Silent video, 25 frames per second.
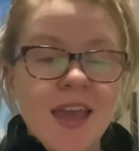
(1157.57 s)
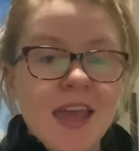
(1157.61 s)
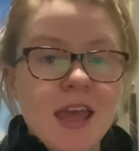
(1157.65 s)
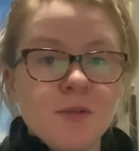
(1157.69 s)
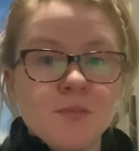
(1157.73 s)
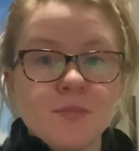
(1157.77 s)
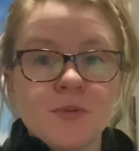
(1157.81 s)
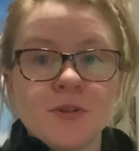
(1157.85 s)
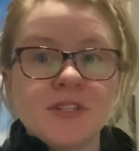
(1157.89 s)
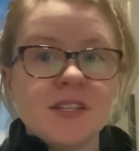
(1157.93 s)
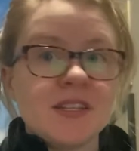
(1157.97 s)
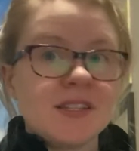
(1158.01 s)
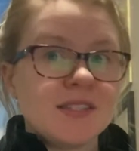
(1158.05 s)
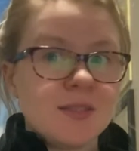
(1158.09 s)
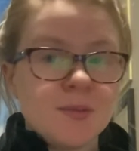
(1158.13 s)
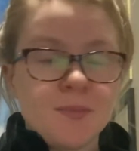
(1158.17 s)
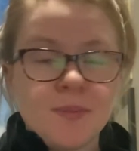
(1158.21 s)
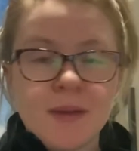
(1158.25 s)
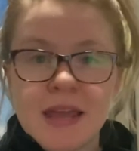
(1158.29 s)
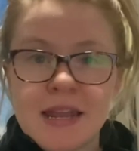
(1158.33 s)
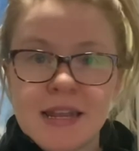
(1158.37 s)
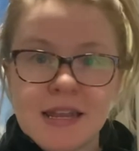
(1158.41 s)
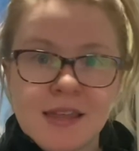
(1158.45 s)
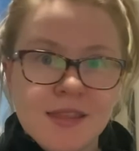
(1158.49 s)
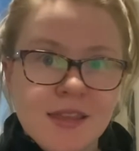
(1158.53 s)
and
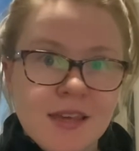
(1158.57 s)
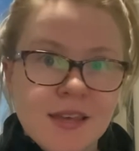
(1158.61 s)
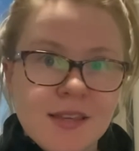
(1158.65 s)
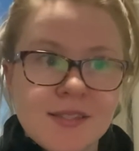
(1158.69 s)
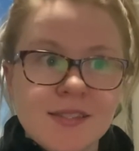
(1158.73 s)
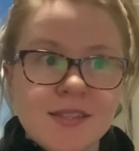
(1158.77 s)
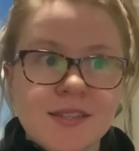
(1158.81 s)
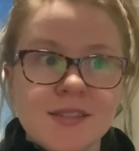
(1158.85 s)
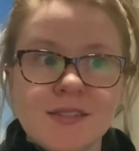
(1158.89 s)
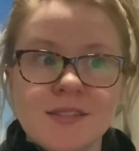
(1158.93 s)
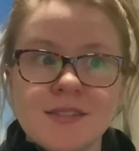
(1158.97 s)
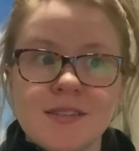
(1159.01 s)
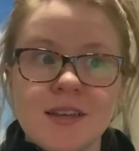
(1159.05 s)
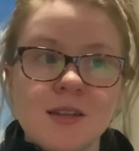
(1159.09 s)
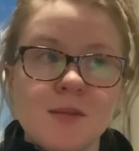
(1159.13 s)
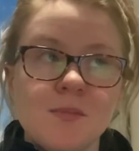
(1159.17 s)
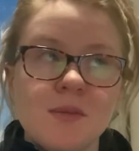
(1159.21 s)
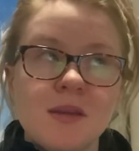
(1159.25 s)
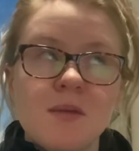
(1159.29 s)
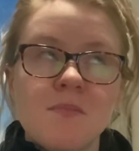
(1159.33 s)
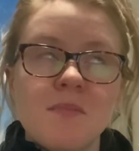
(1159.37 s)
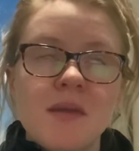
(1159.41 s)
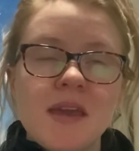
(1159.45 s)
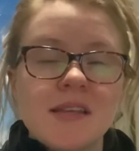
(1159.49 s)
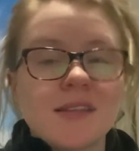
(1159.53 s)
participate in this. This is going to
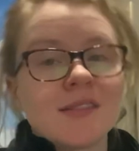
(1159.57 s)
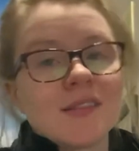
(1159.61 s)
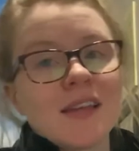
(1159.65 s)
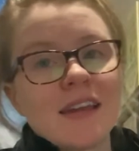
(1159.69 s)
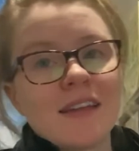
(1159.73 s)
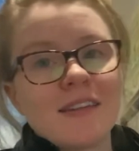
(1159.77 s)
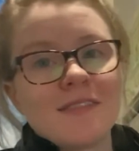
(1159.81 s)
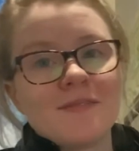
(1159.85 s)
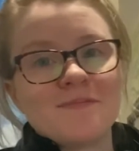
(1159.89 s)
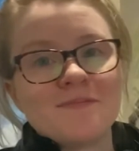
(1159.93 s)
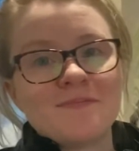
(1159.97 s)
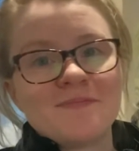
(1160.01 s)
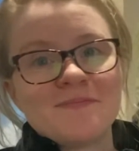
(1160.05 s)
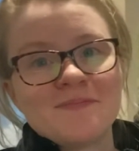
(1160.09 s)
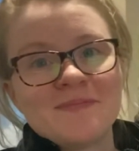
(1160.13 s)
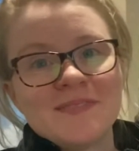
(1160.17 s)
be amazing.